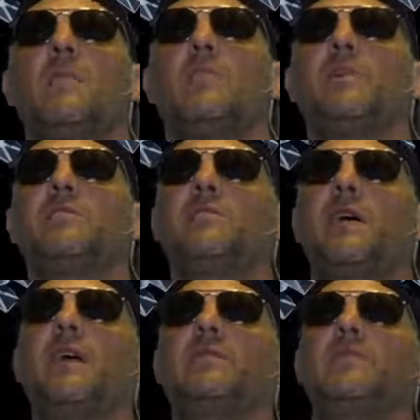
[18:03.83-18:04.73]

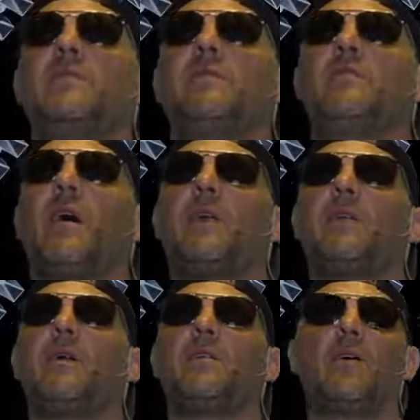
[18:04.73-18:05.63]
PG-18 for
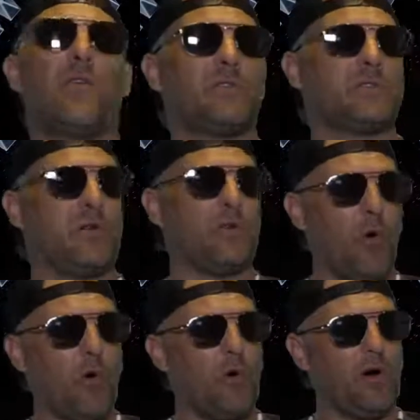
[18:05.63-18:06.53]
$99.
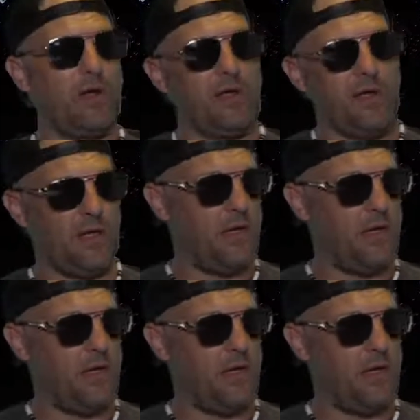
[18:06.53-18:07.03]
Rogue One,